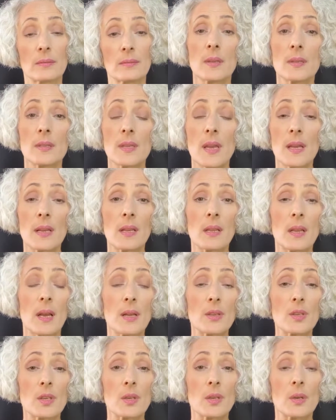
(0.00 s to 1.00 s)

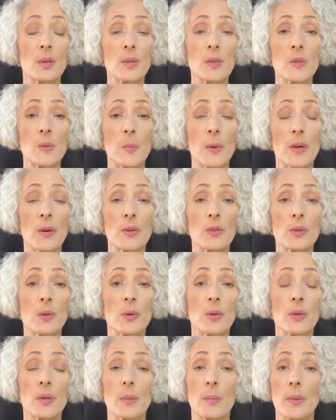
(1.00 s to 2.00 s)
Psychological, spiritual,
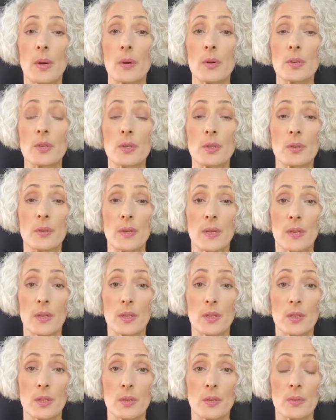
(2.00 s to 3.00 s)
and emotional
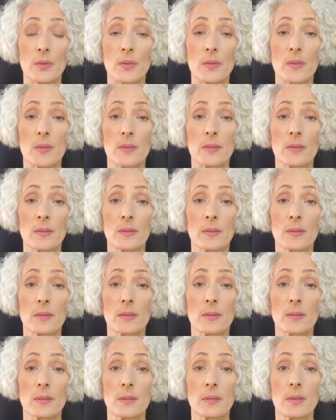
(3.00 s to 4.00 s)
issues
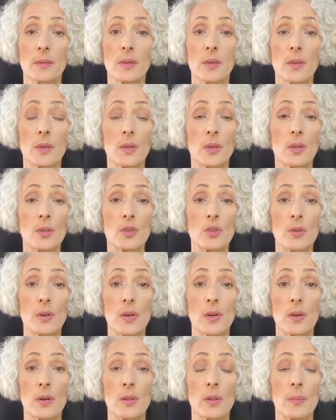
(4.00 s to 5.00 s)
can
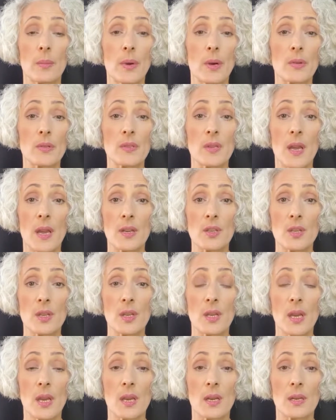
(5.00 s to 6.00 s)
trigger the most
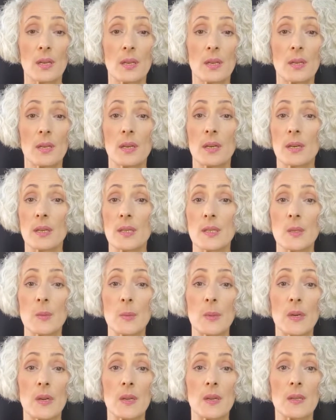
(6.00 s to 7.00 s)
educated and
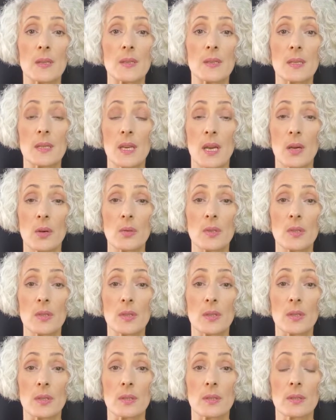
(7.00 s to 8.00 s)
experienced
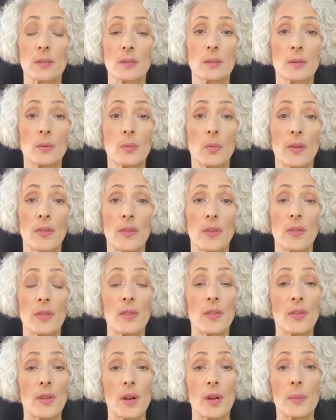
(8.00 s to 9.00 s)
counselor within the
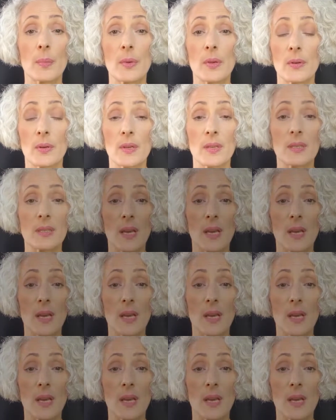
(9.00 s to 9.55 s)
therapeutic